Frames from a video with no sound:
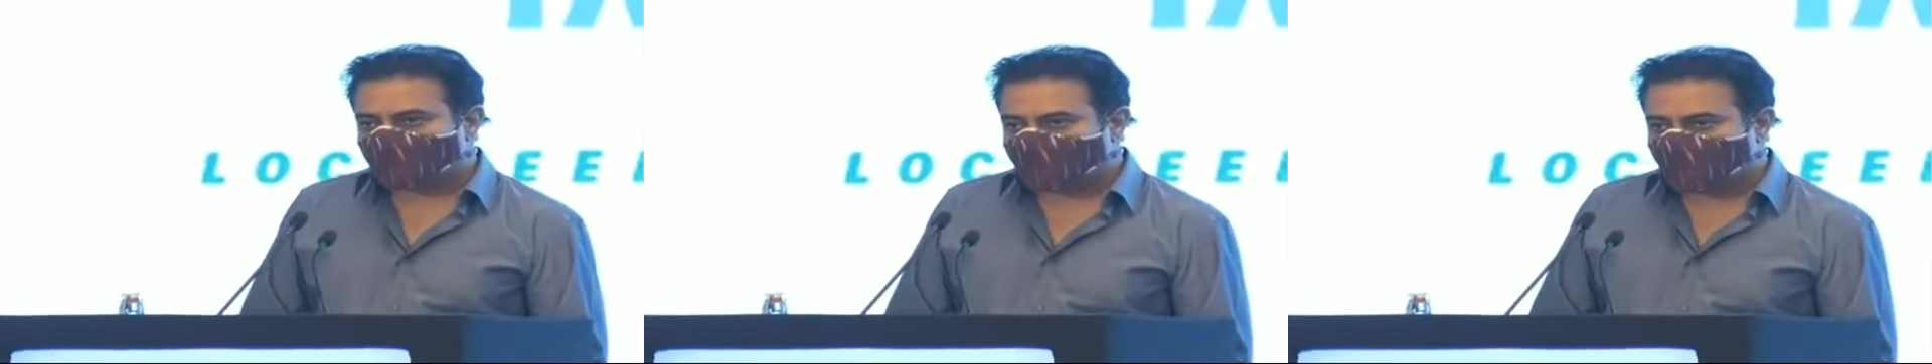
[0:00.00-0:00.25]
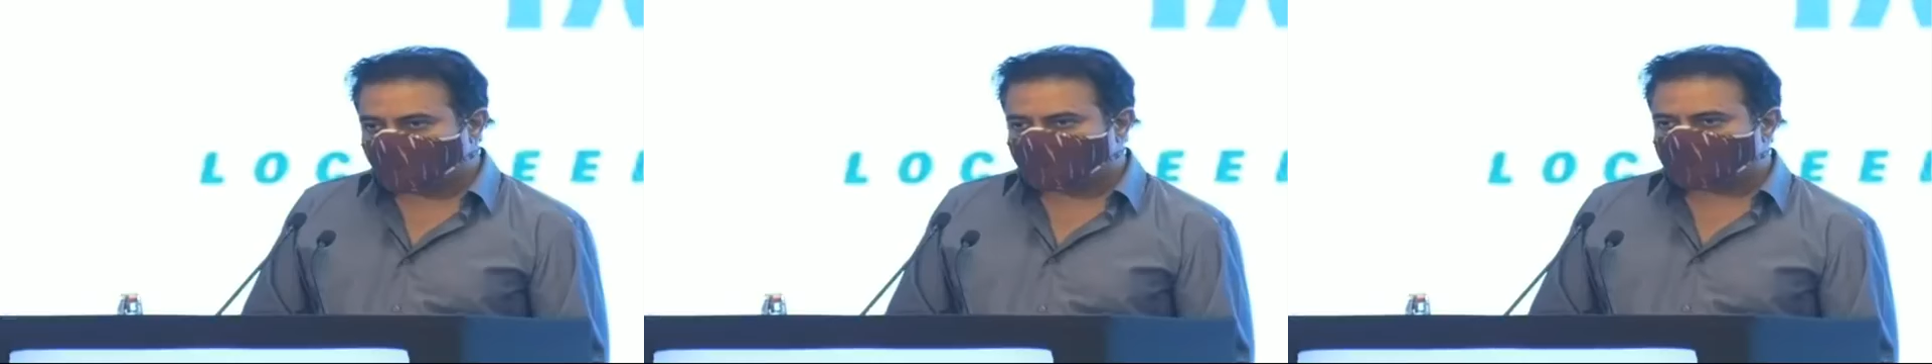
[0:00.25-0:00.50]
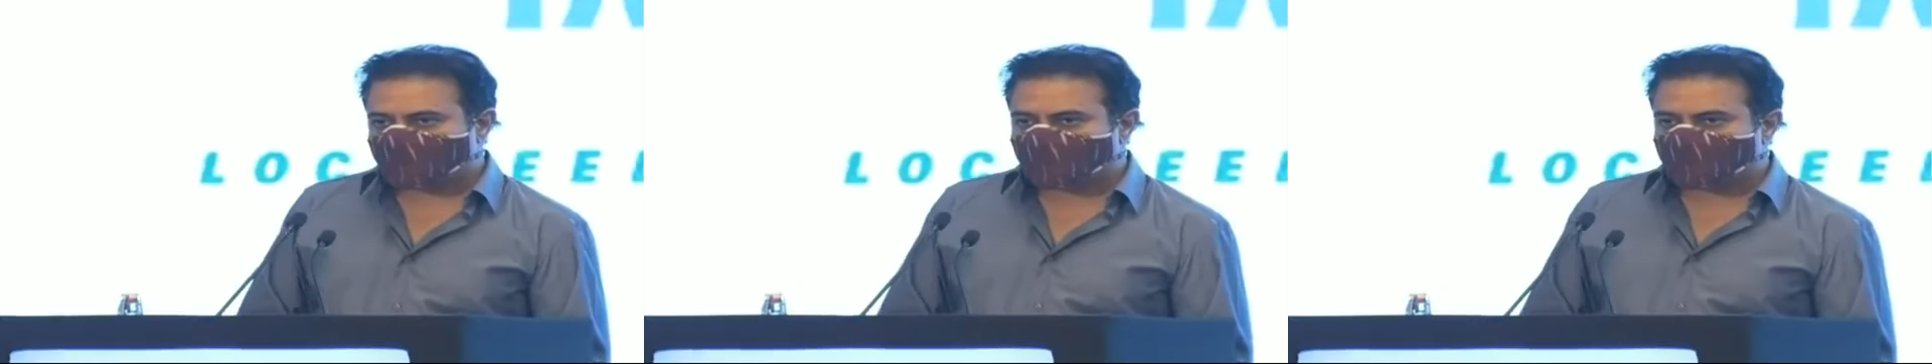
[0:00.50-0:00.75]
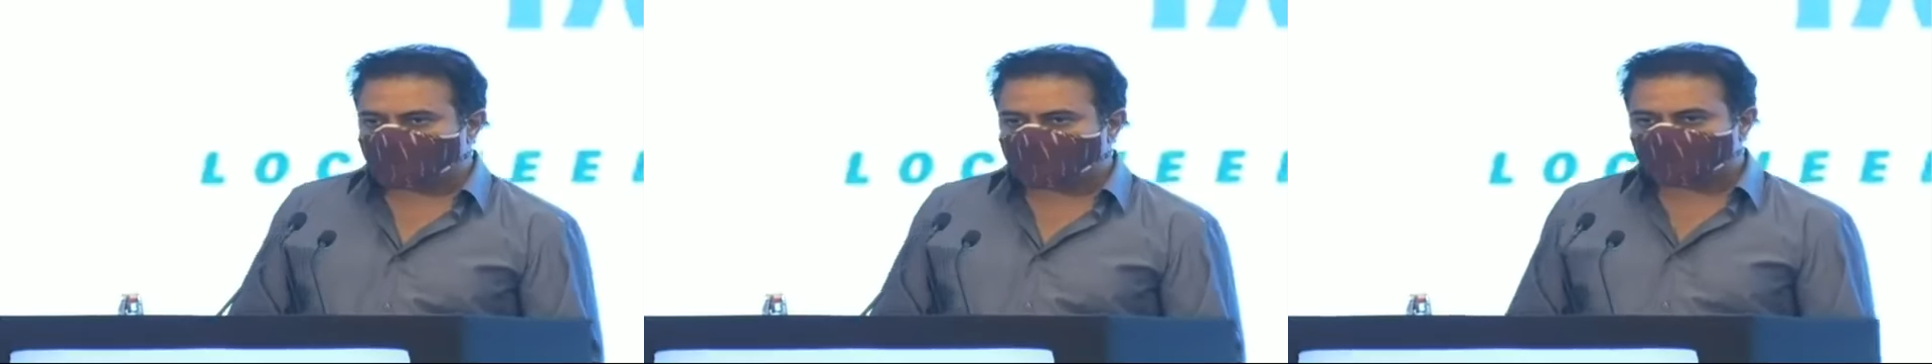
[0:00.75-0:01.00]
very
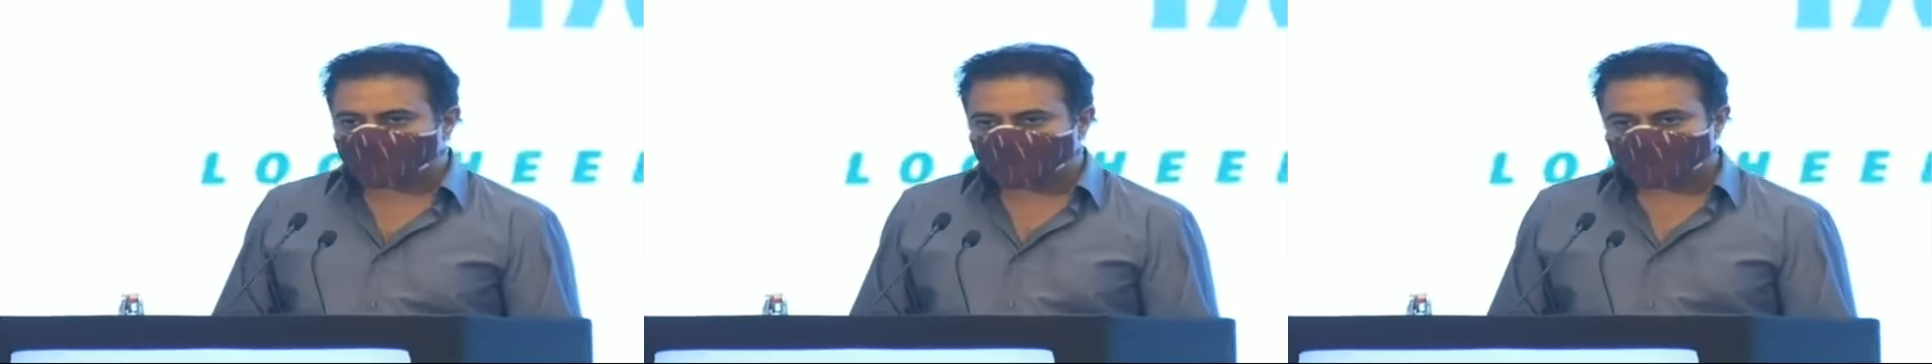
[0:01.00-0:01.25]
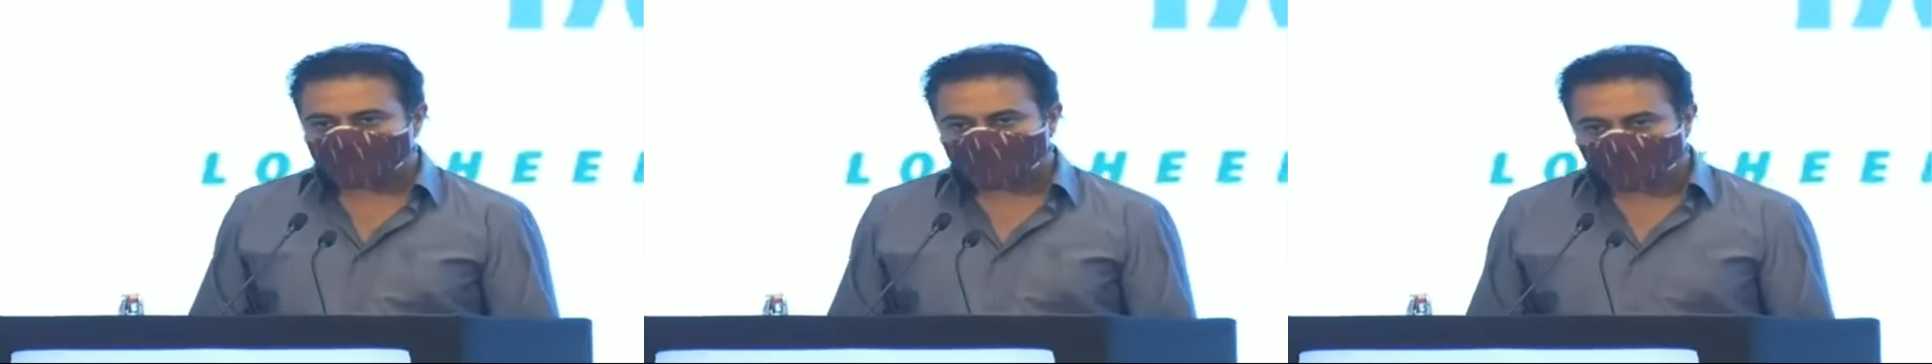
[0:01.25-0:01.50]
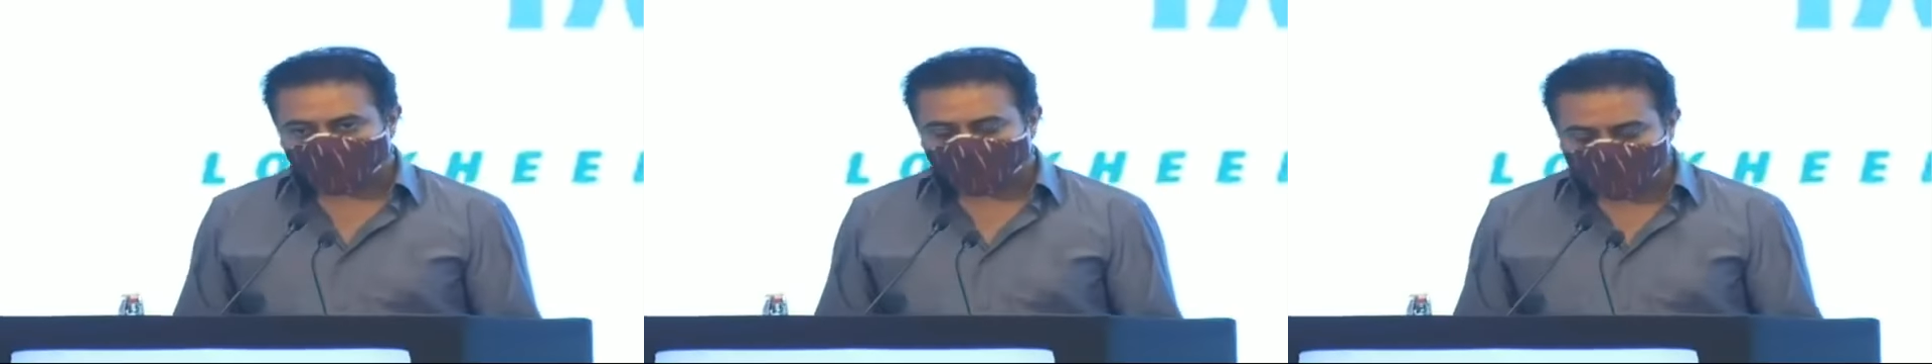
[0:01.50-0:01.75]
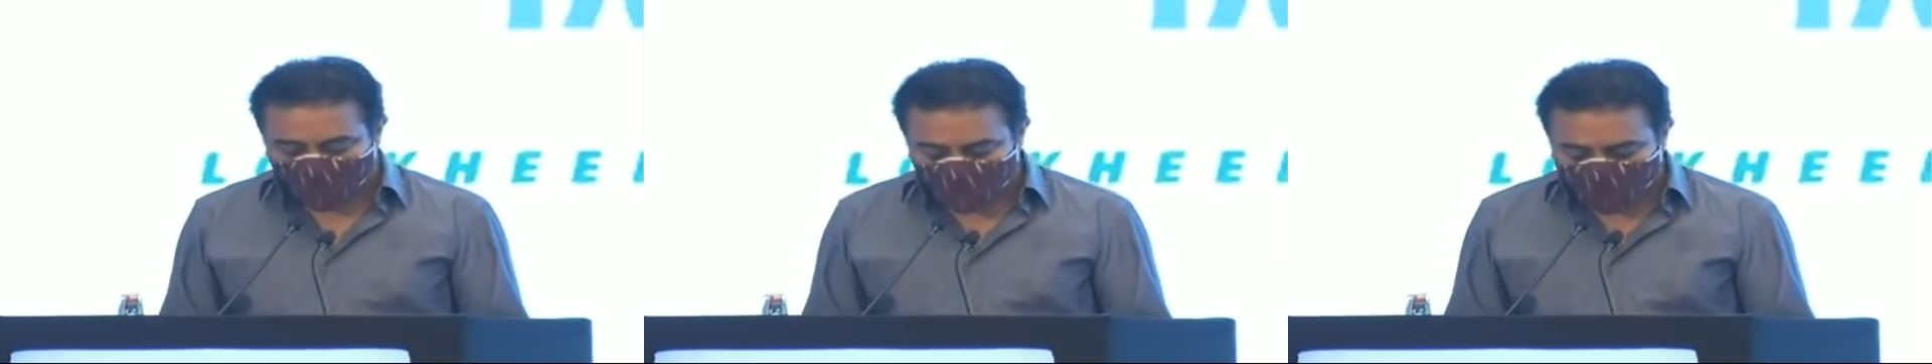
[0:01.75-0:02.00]
steady
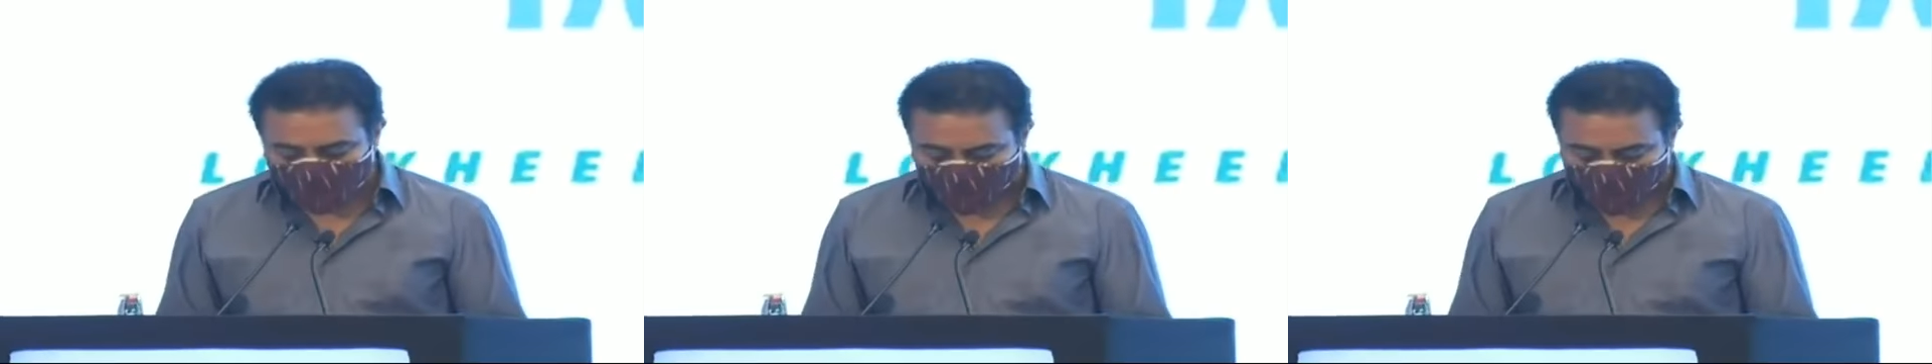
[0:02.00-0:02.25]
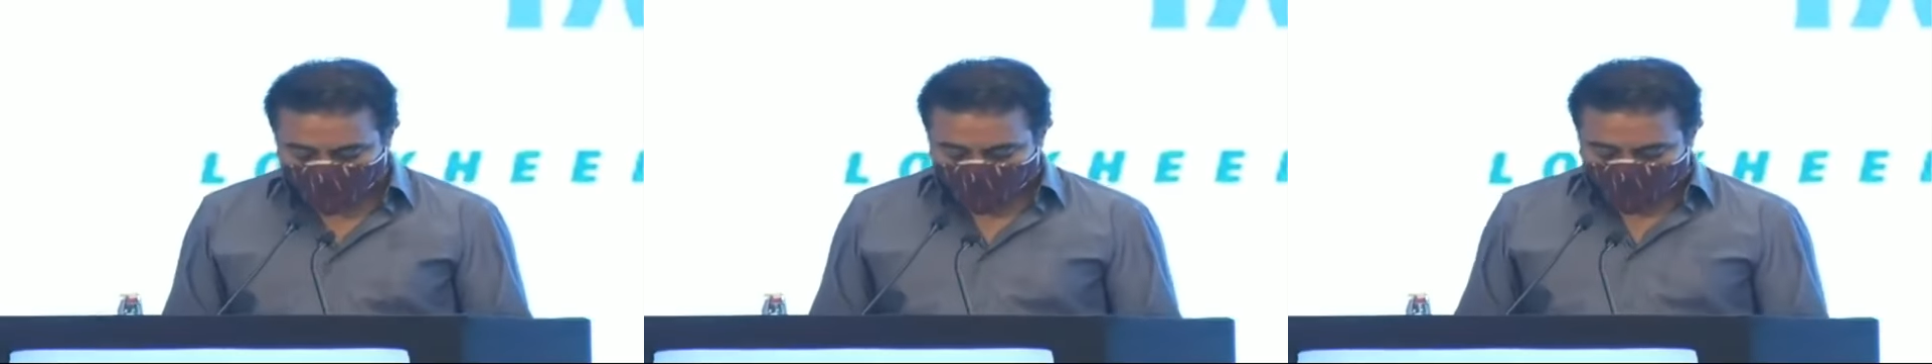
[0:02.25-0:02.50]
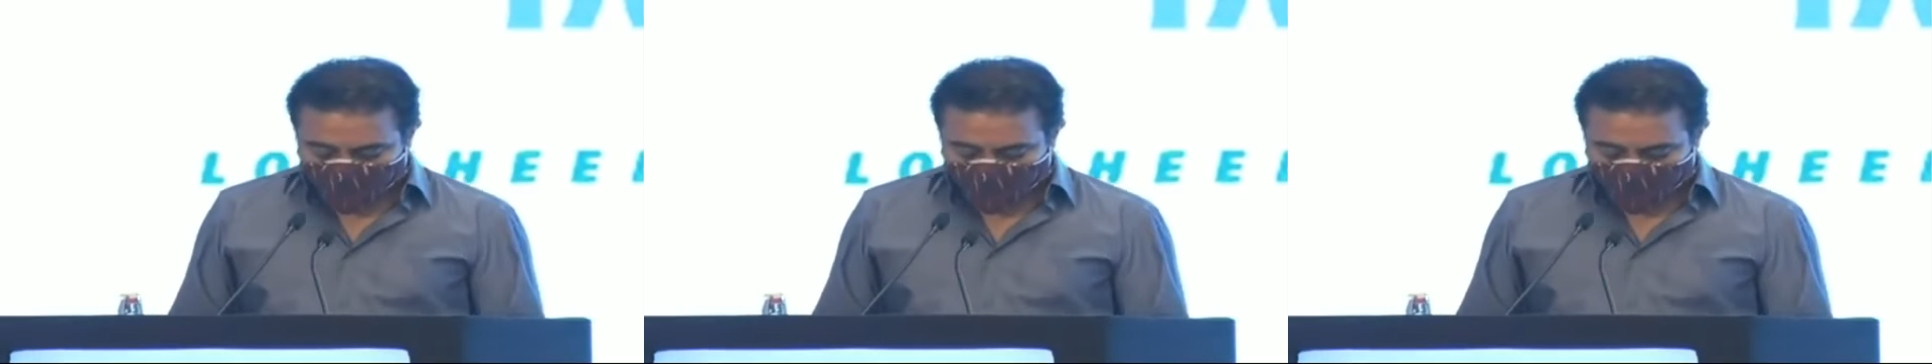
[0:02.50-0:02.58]
and also